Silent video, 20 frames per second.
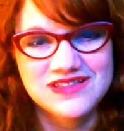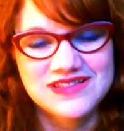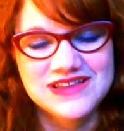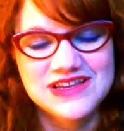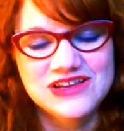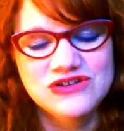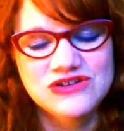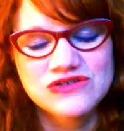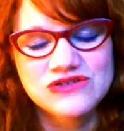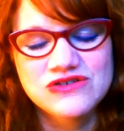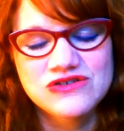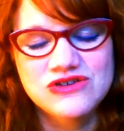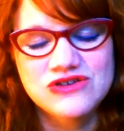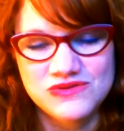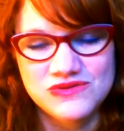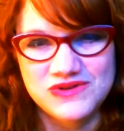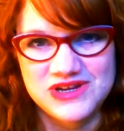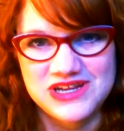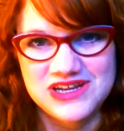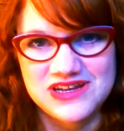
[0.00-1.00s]
that you're
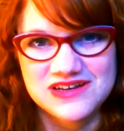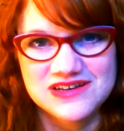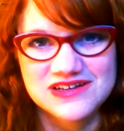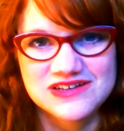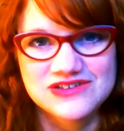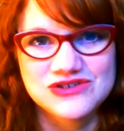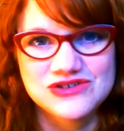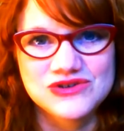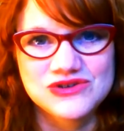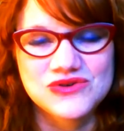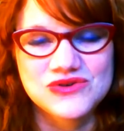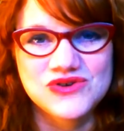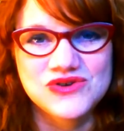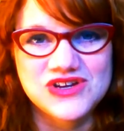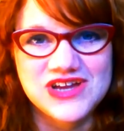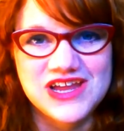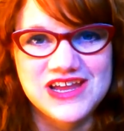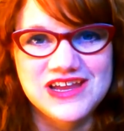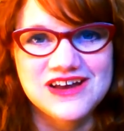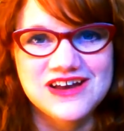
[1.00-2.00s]
doing to
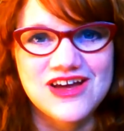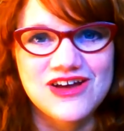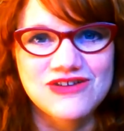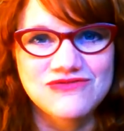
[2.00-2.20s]
create